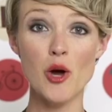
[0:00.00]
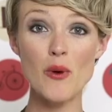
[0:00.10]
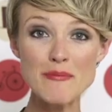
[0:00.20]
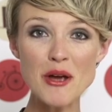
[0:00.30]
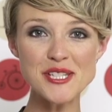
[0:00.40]

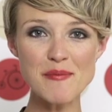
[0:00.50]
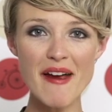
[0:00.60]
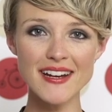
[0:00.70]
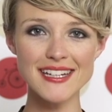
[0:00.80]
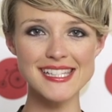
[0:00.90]
When most
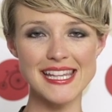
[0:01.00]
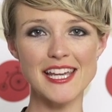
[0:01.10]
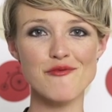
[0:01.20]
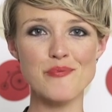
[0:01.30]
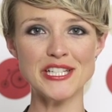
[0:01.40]
Americans
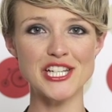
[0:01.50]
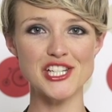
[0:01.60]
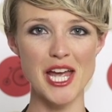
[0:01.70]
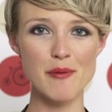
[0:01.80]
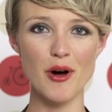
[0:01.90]
think of
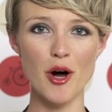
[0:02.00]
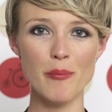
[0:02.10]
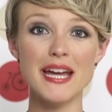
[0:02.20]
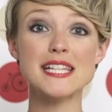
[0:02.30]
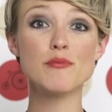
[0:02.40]
British
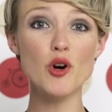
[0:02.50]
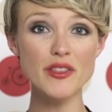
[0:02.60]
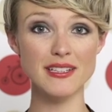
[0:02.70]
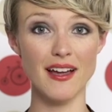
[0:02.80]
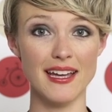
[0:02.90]
hip-hop, it's more
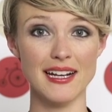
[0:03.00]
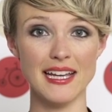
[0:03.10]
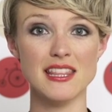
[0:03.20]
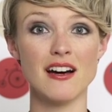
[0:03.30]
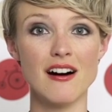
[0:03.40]
than
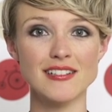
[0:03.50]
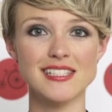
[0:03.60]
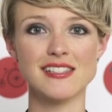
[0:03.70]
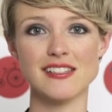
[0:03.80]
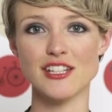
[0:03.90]
likely that
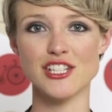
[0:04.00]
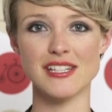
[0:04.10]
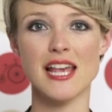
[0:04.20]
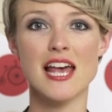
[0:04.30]
artists such as